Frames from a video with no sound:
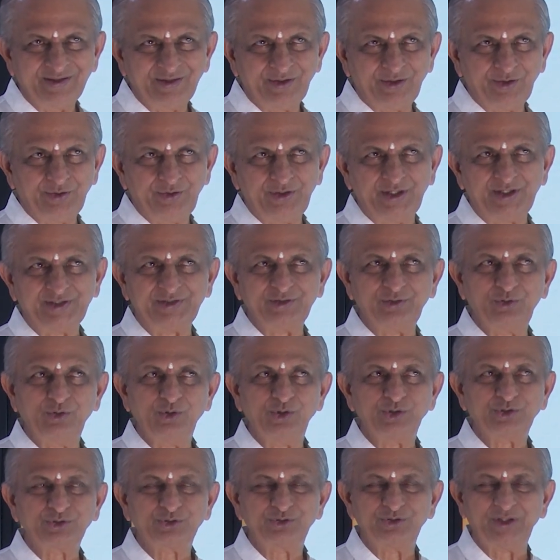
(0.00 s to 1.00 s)
You just
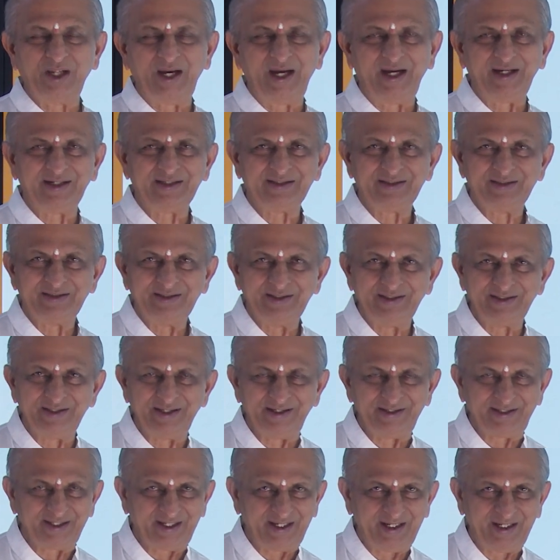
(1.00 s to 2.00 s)
go through that in
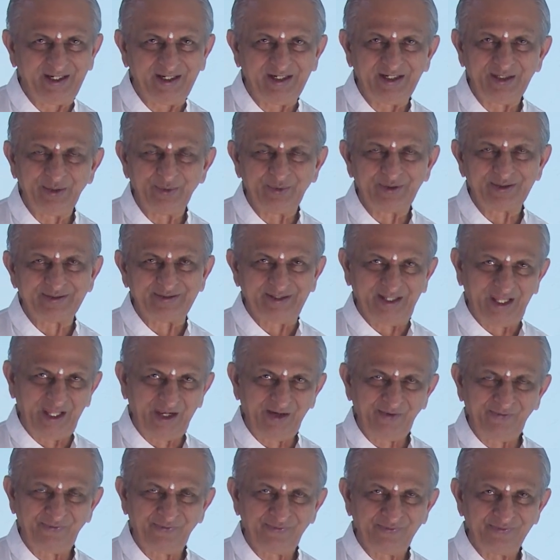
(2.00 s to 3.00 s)
detail
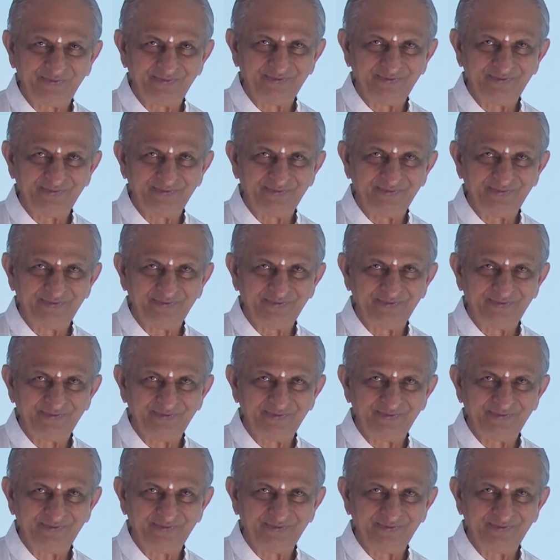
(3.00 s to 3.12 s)
yourself,